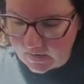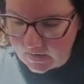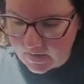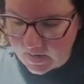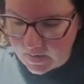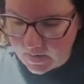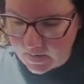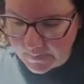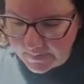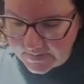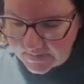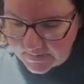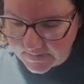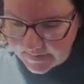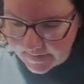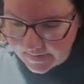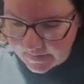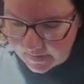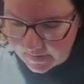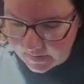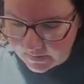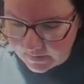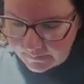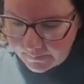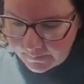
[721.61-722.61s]
Come and sign
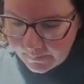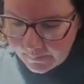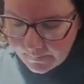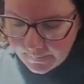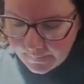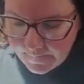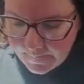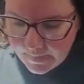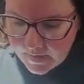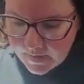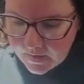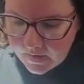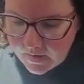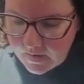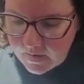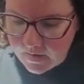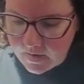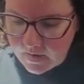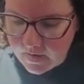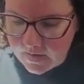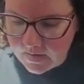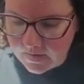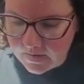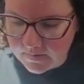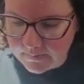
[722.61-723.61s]
up.
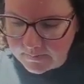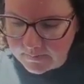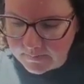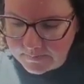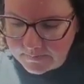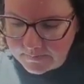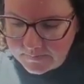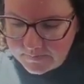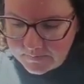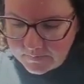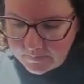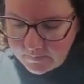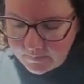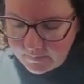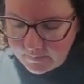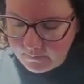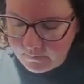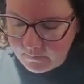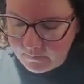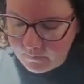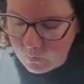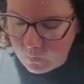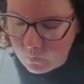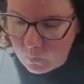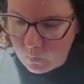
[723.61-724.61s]
Um,
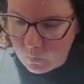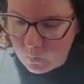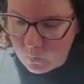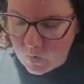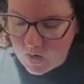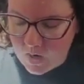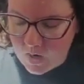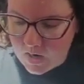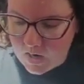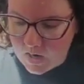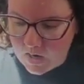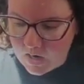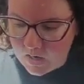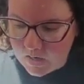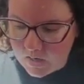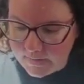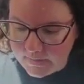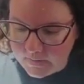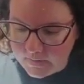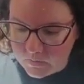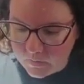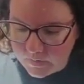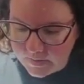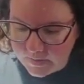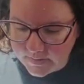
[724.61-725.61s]

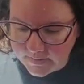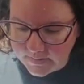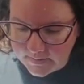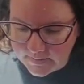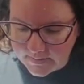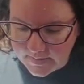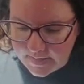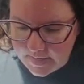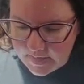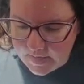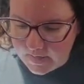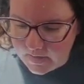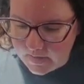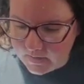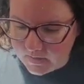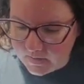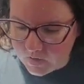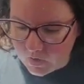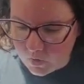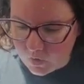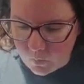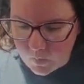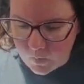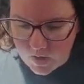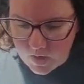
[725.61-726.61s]
you can say,
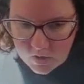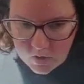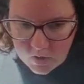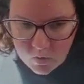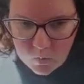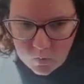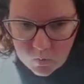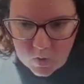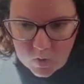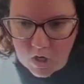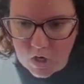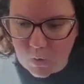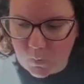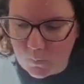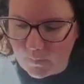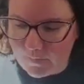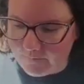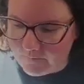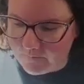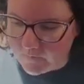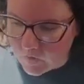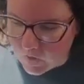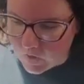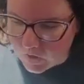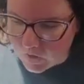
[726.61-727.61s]
where you work,
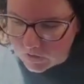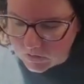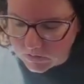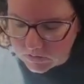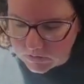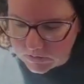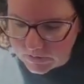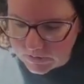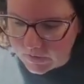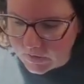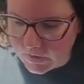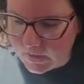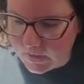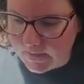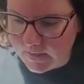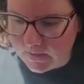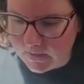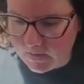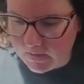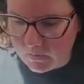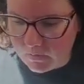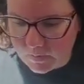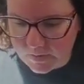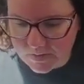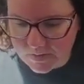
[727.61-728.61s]
what vertical you're
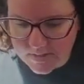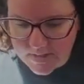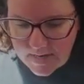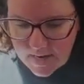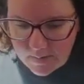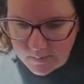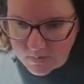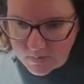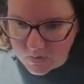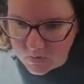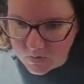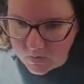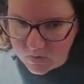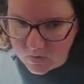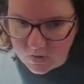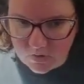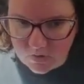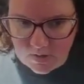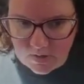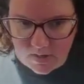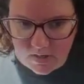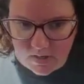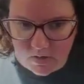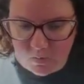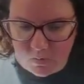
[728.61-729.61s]
in, what time zone
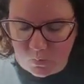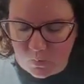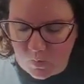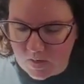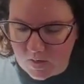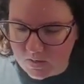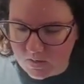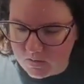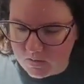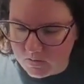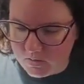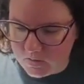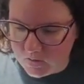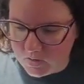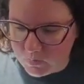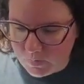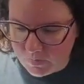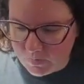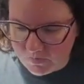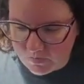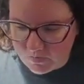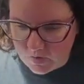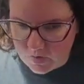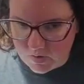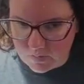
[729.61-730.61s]
you're in, when you
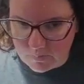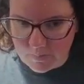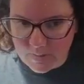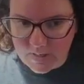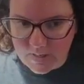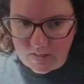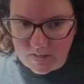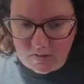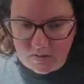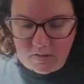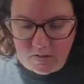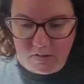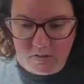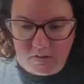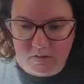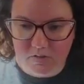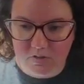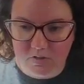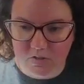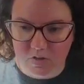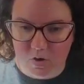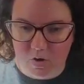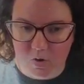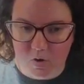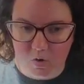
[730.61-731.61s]
prefer to meet.
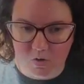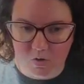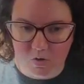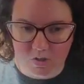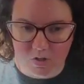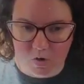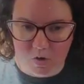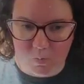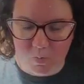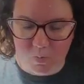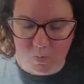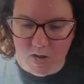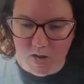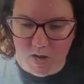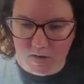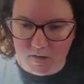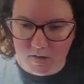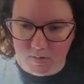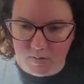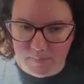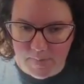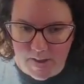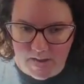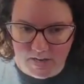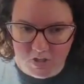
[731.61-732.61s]
So, we're not going
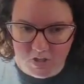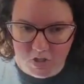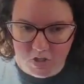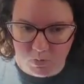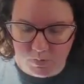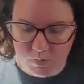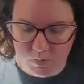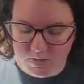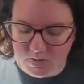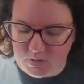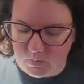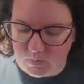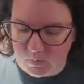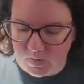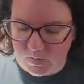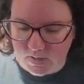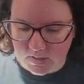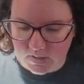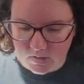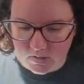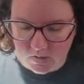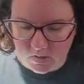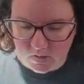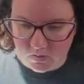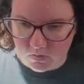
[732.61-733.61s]
to match you with someone
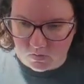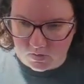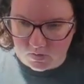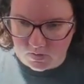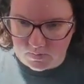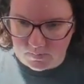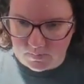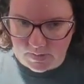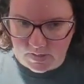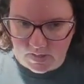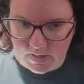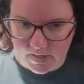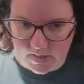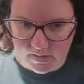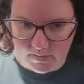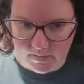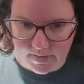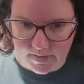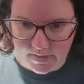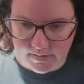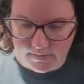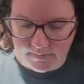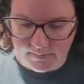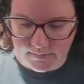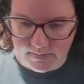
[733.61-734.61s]
that you can only meet at
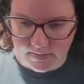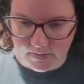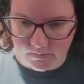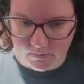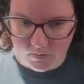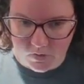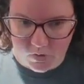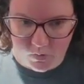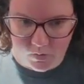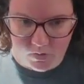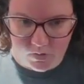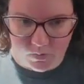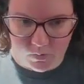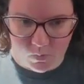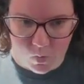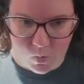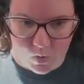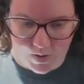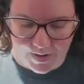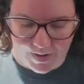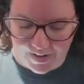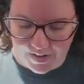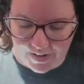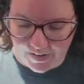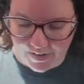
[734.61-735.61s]
like, 2 in the
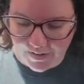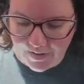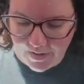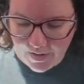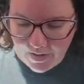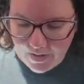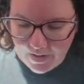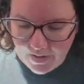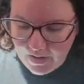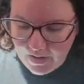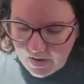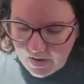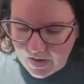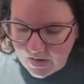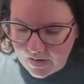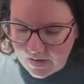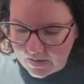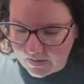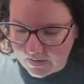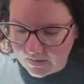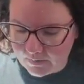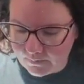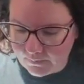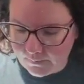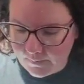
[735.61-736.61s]
morning.
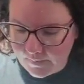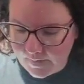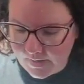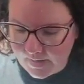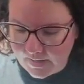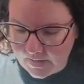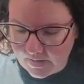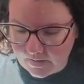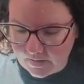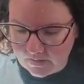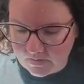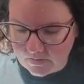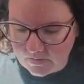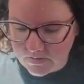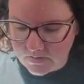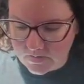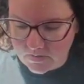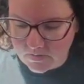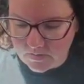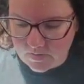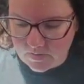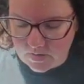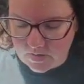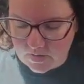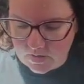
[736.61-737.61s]
We're
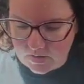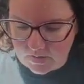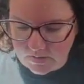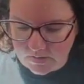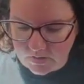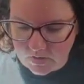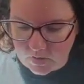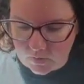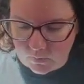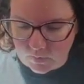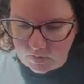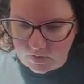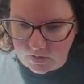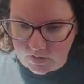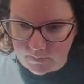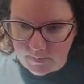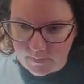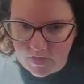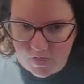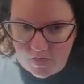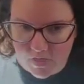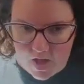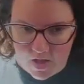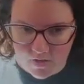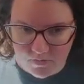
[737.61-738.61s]
going to
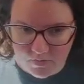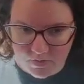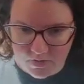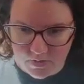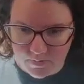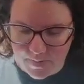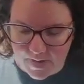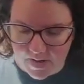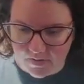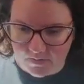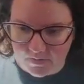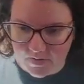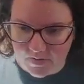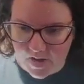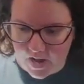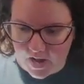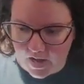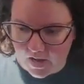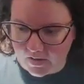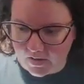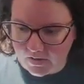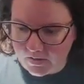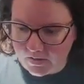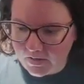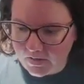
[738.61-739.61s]
be thoughtful about
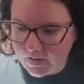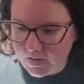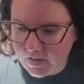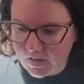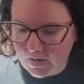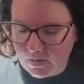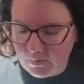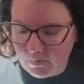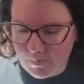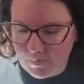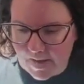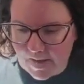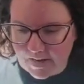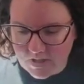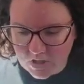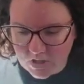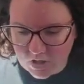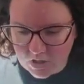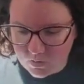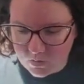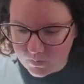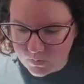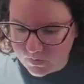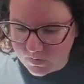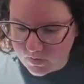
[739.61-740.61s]
not
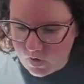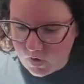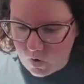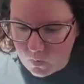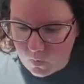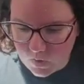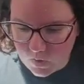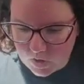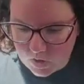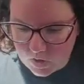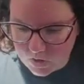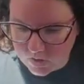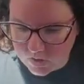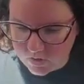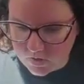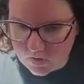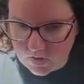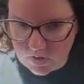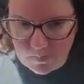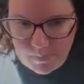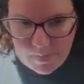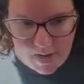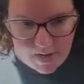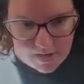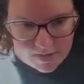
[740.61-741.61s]
matching you with coworkers or
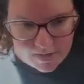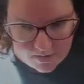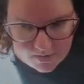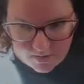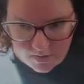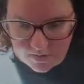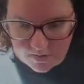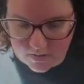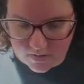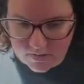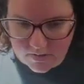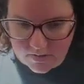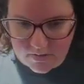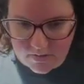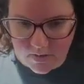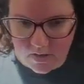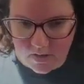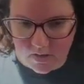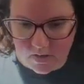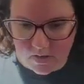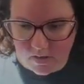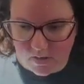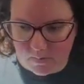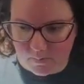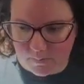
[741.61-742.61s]
competitors.
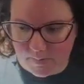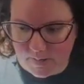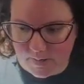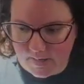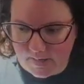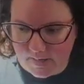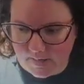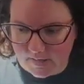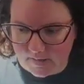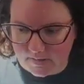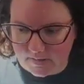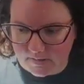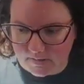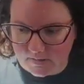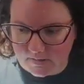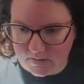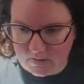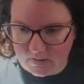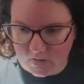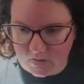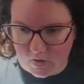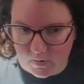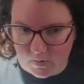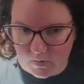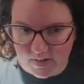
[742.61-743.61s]

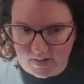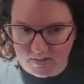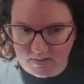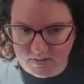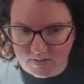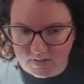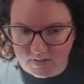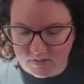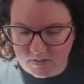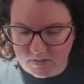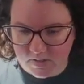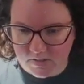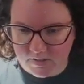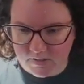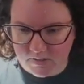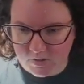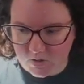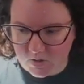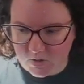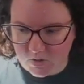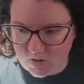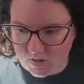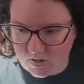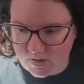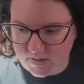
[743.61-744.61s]
It
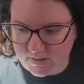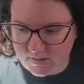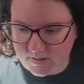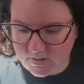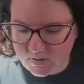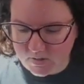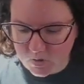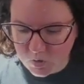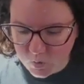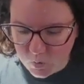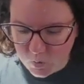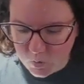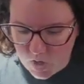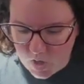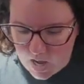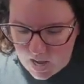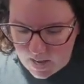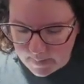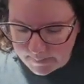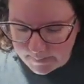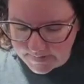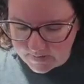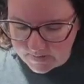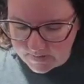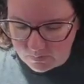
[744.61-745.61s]
is a dual
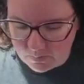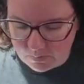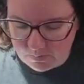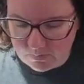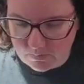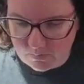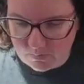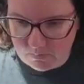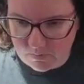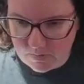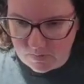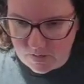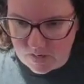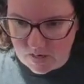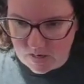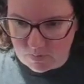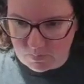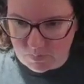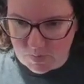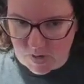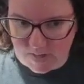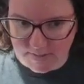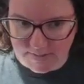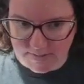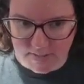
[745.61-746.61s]
opt-in
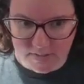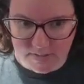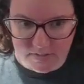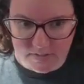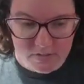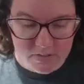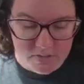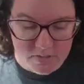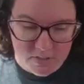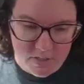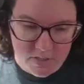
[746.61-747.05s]
process.